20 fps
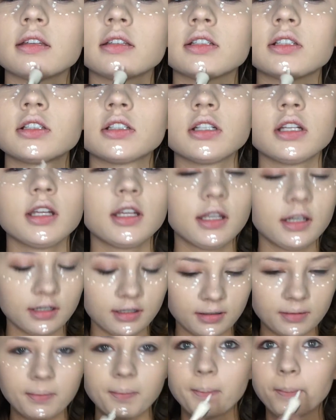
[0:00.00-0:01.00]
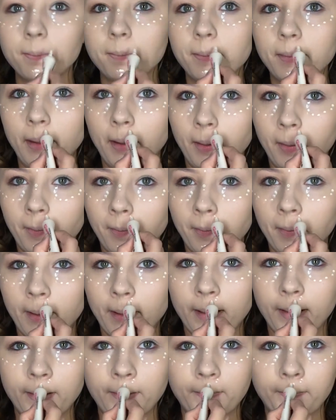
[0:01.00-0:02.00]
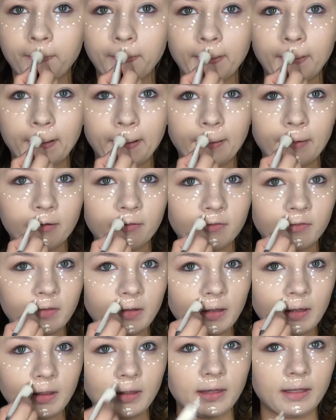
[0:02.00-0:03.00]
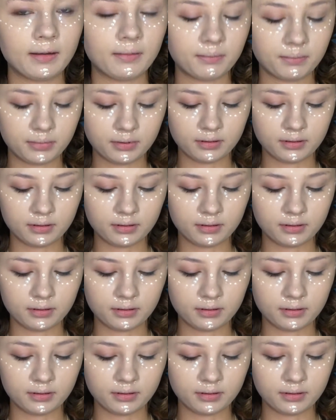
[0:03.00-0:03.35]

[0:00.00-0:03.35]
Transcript: the chin, and right above the lip.